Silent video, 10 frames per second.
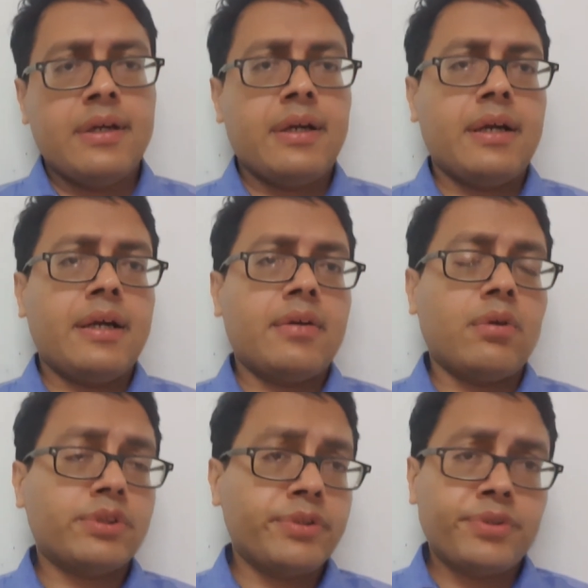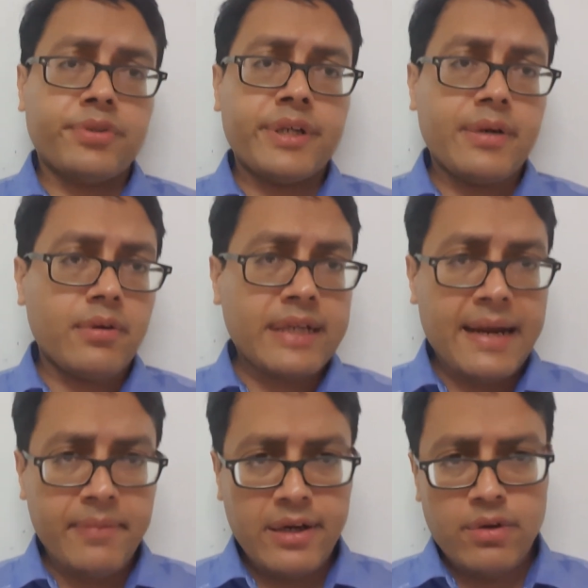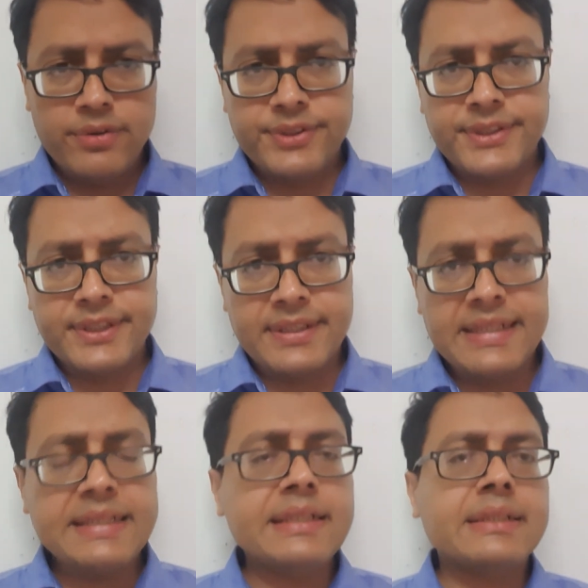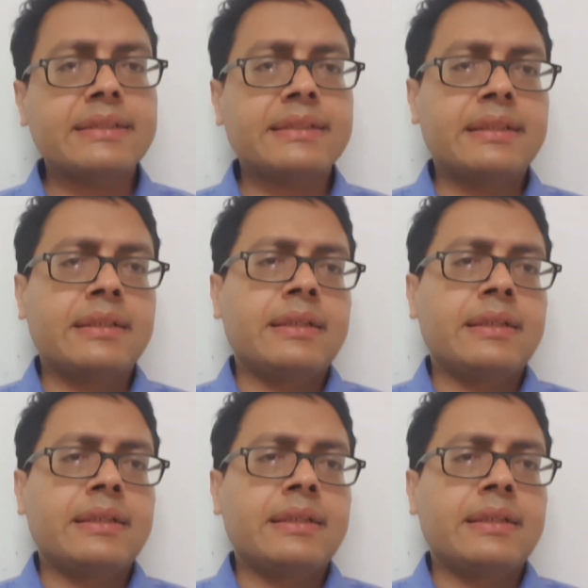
And also, you should read about the amyloidosis in details.